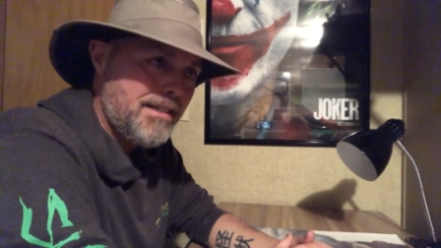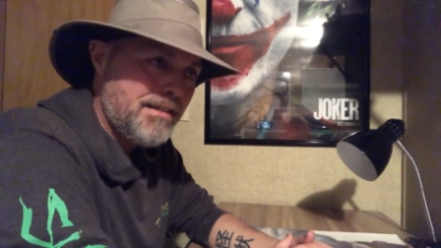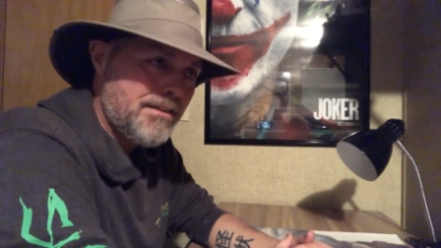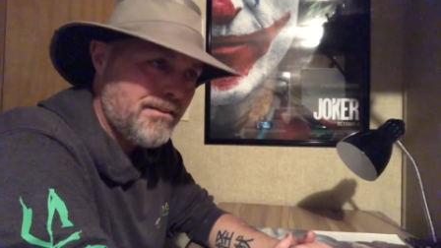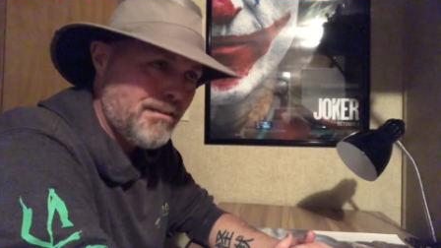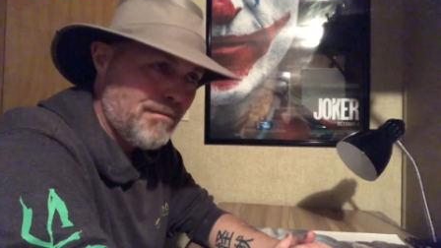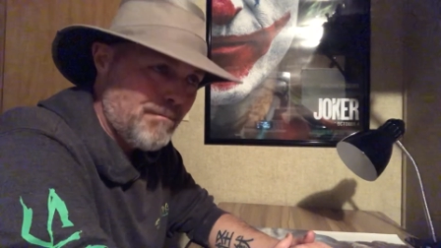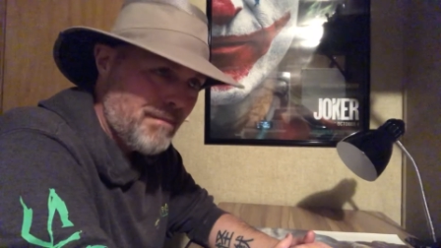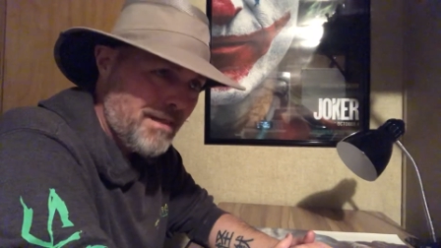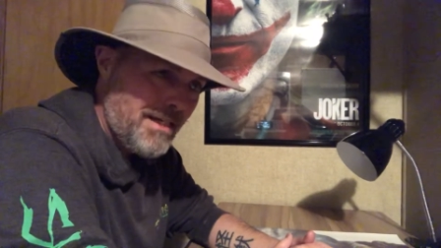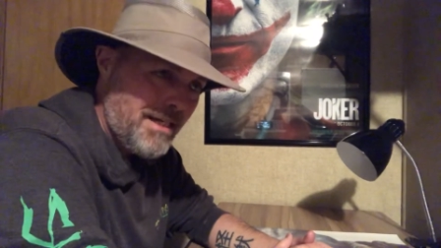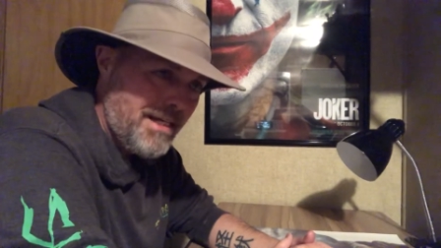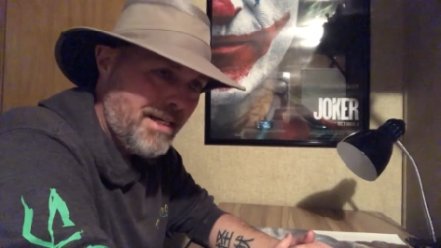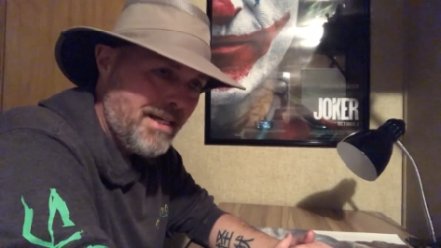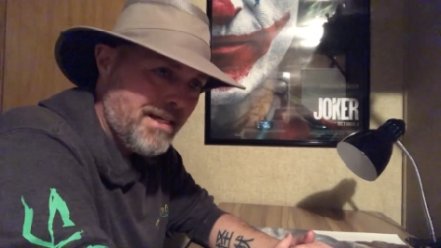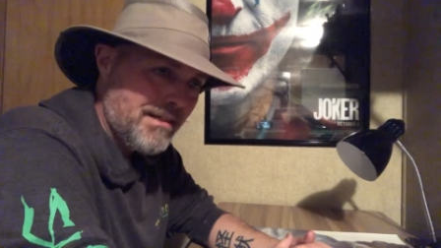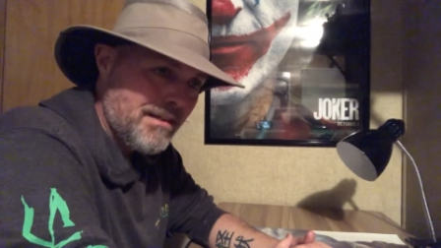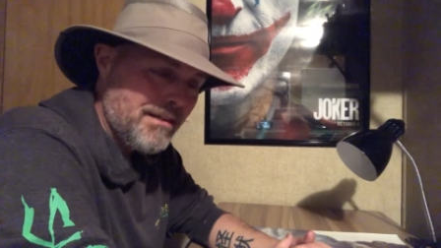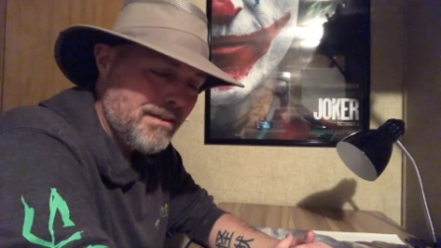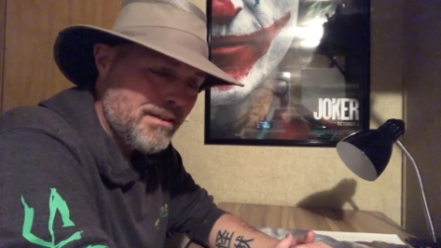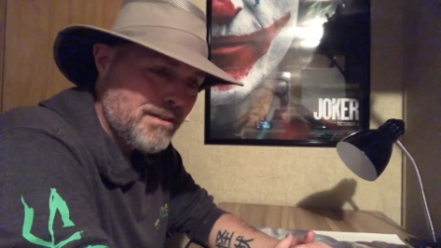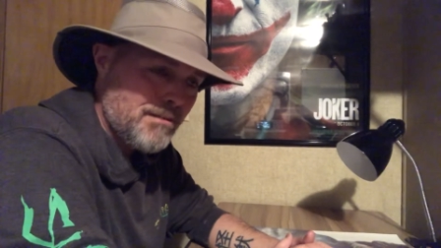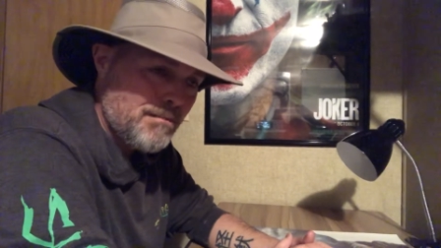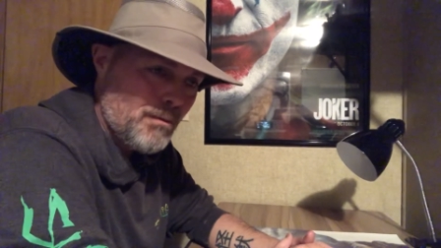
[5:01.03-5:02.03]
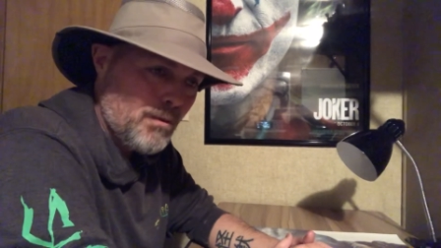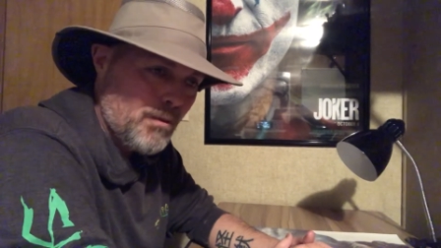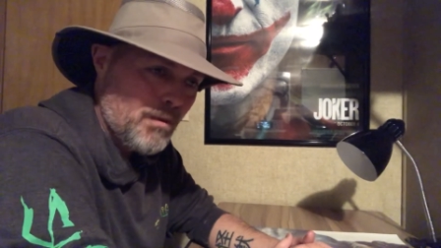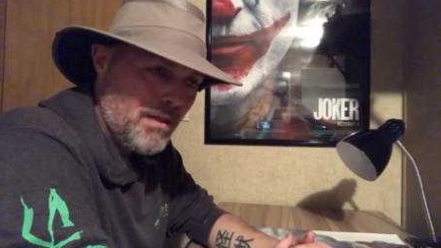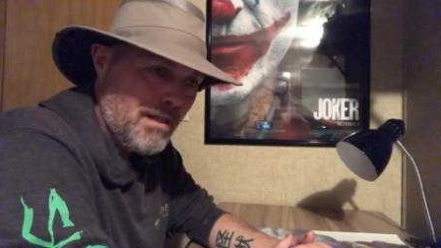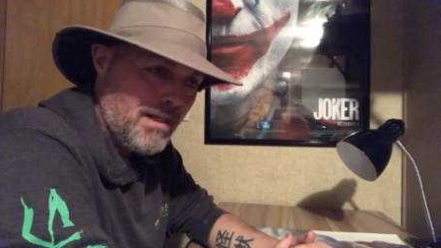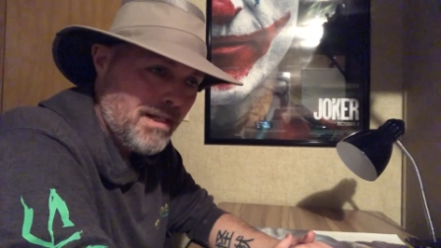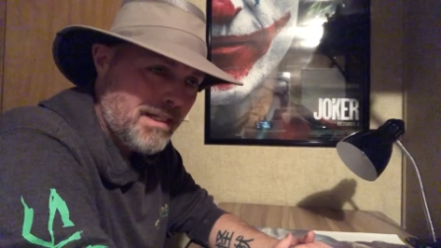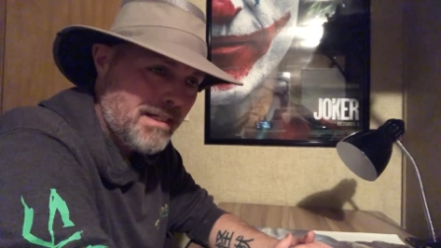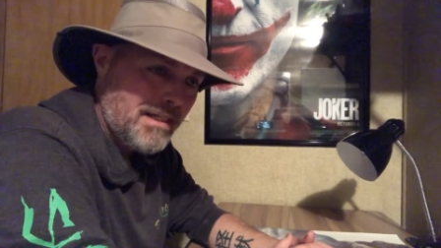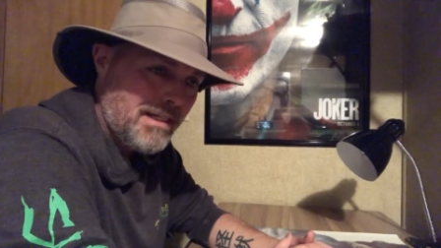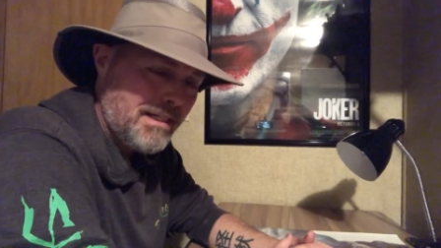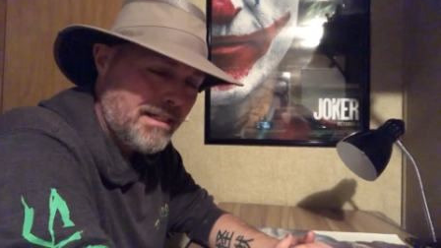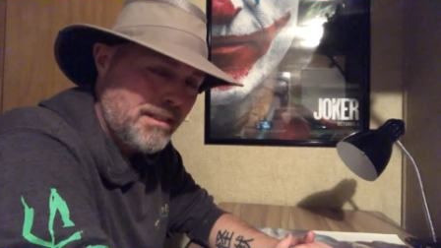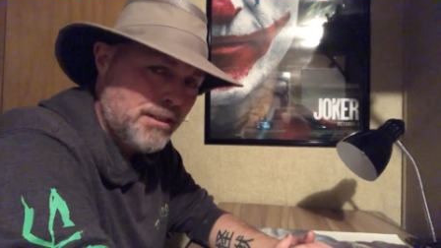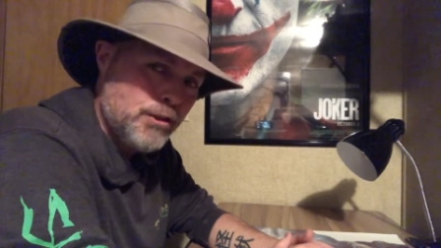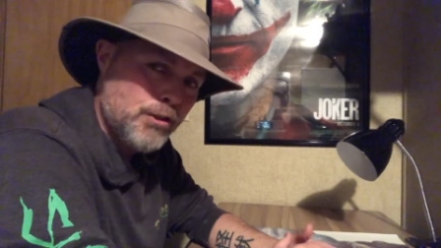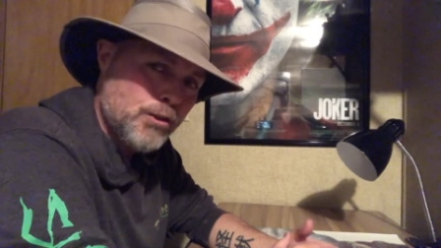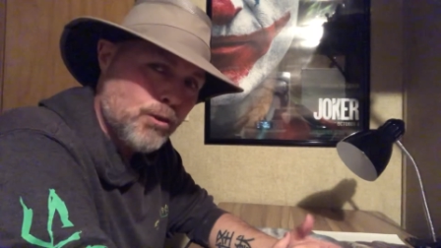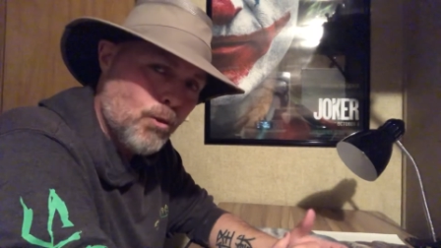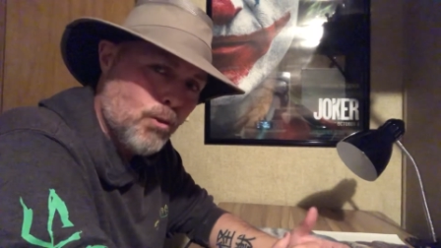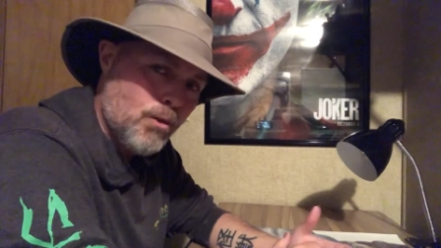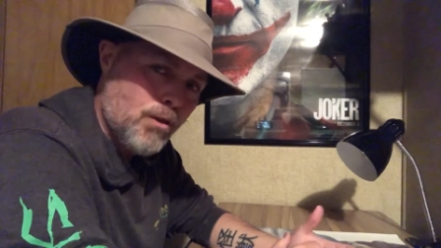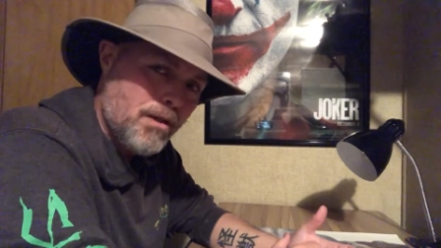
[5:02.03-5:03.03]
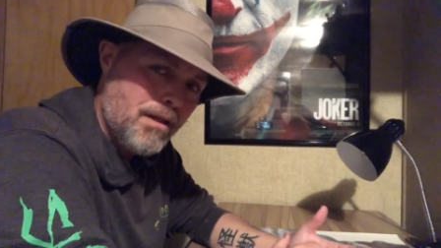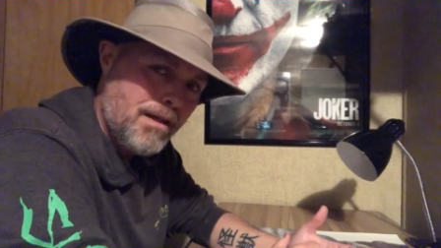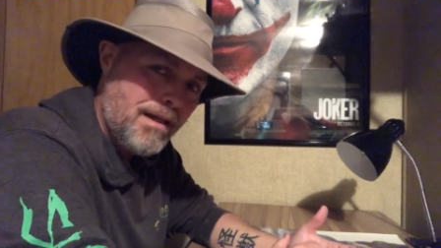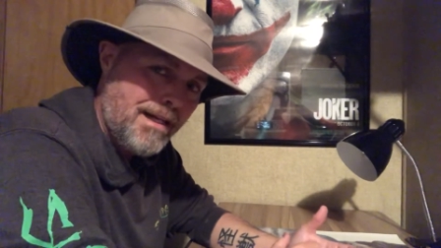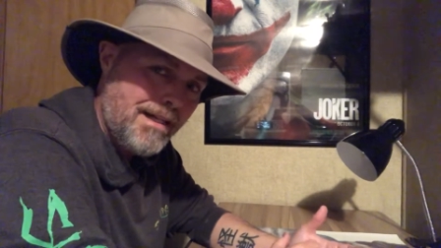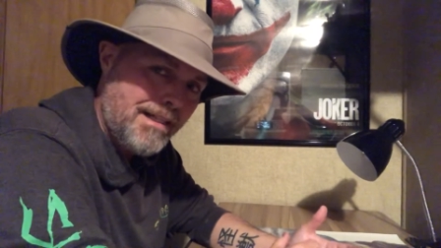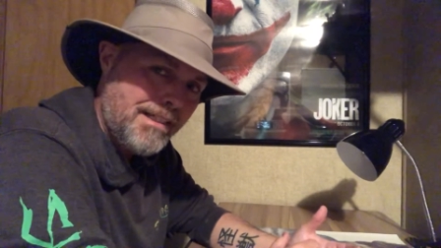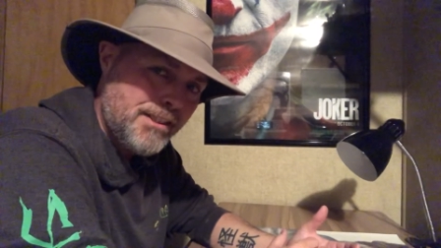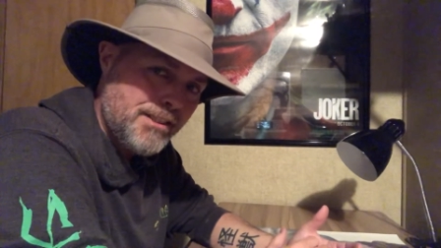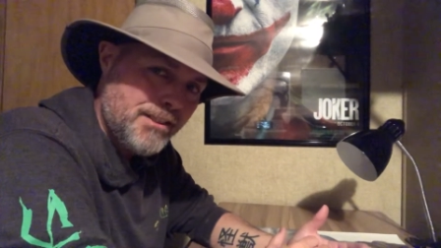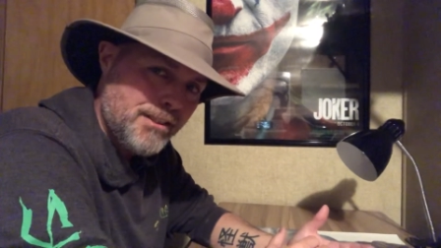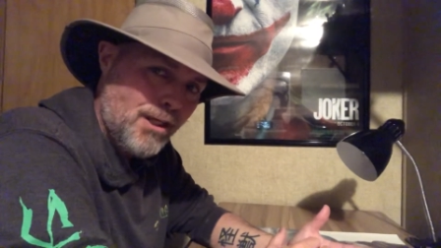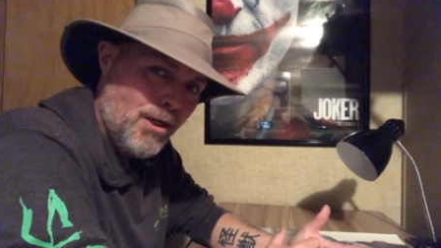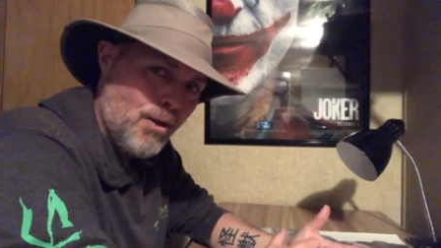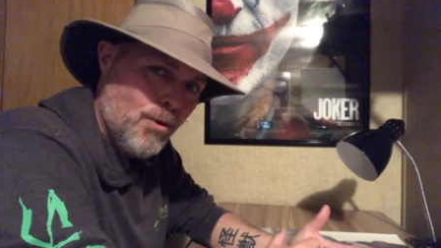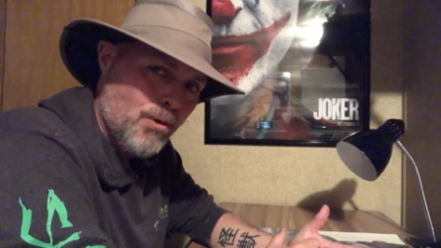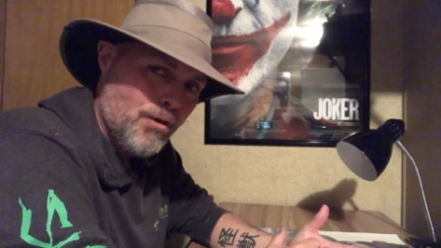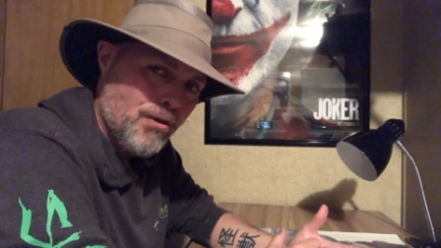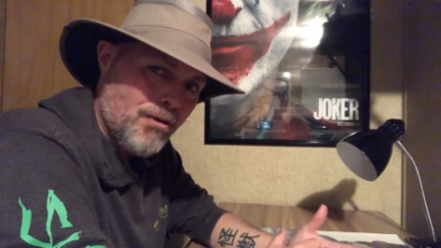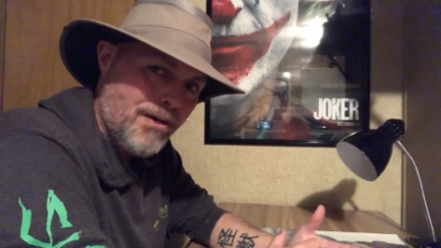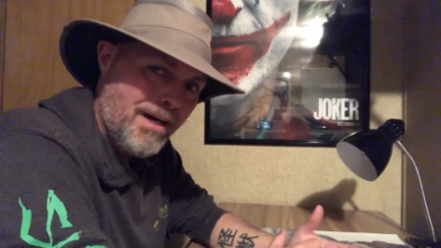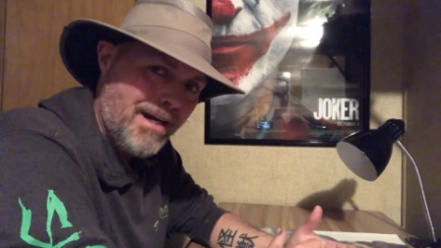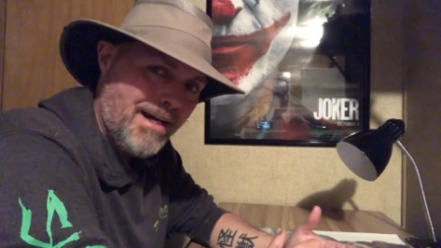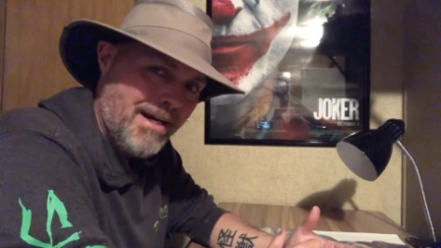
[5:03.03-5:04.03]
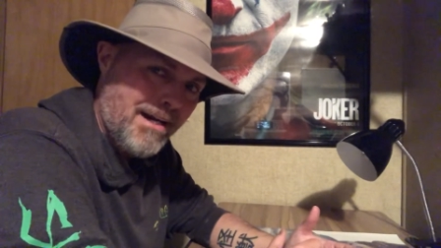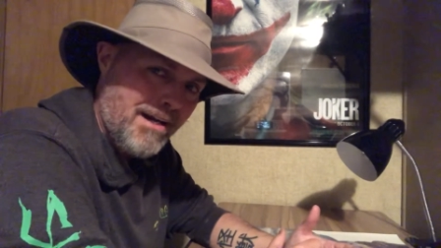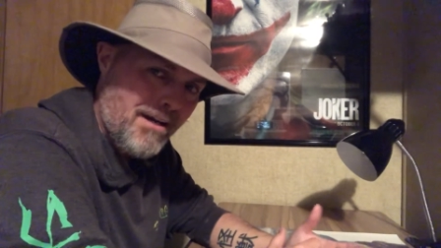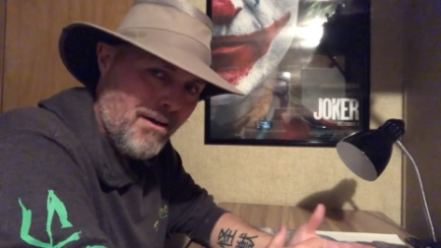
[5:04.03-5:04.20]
To me, it looks more like a short a shoulder and an